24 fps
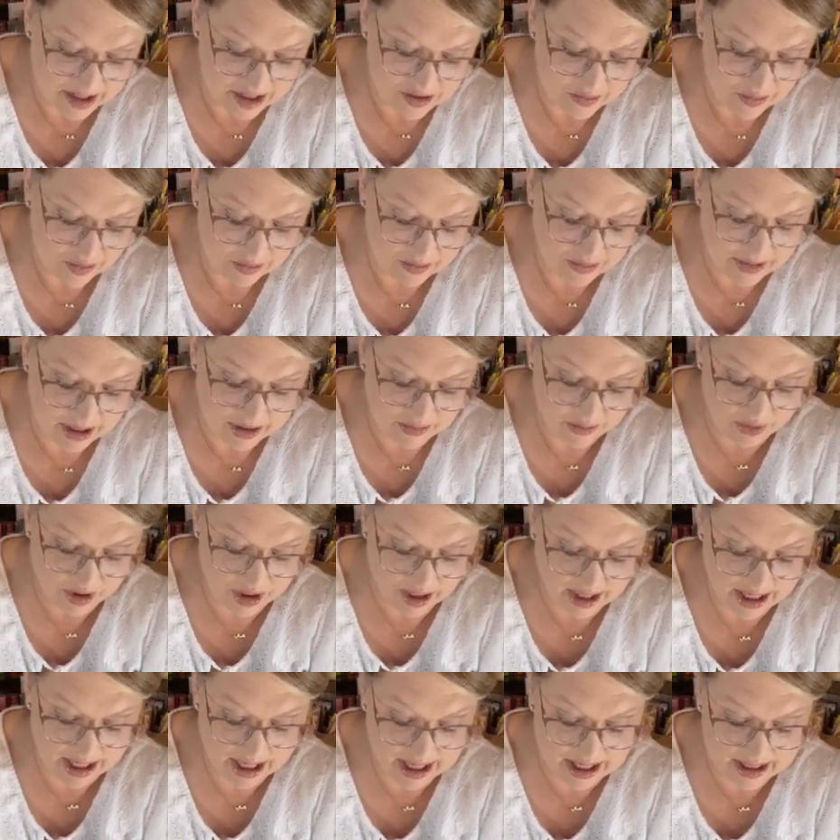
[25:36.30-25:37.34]
This would be
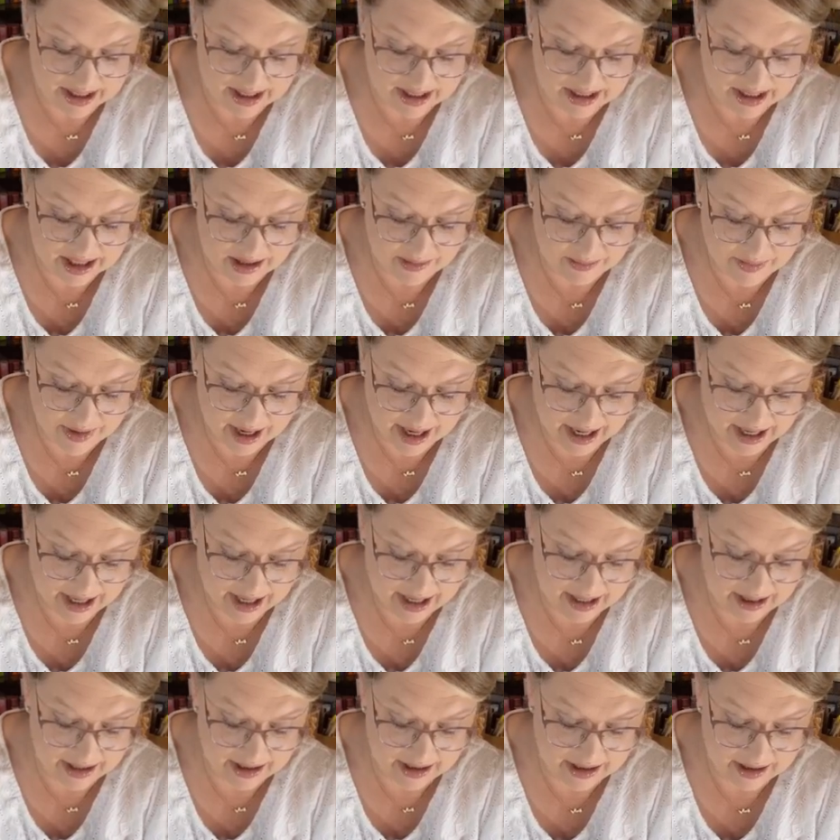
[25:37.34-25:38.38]
really easy to
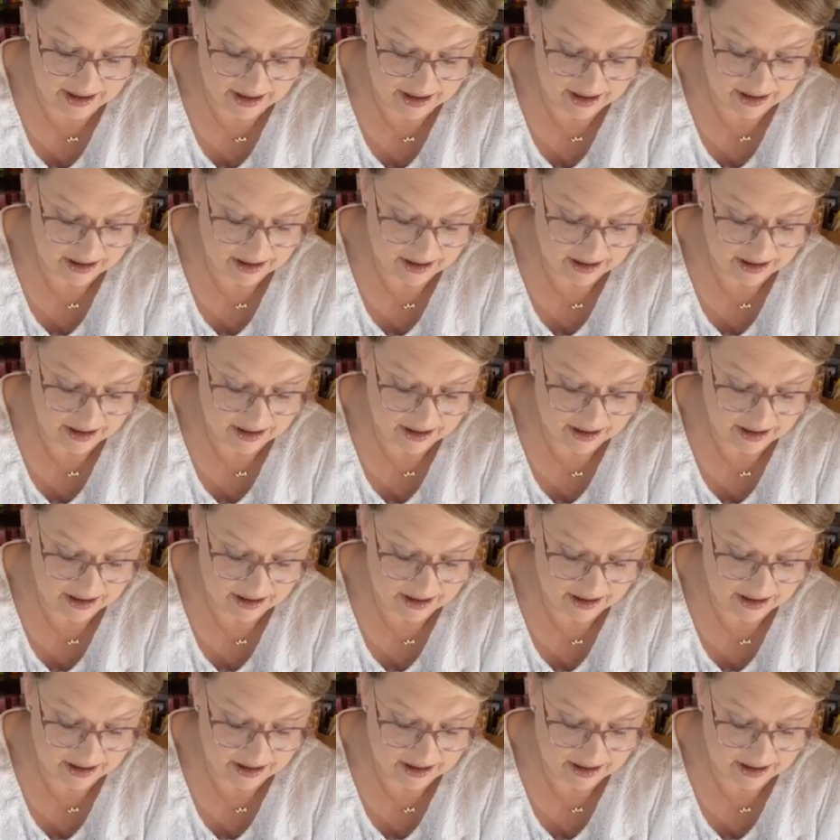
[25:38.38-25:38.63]
make.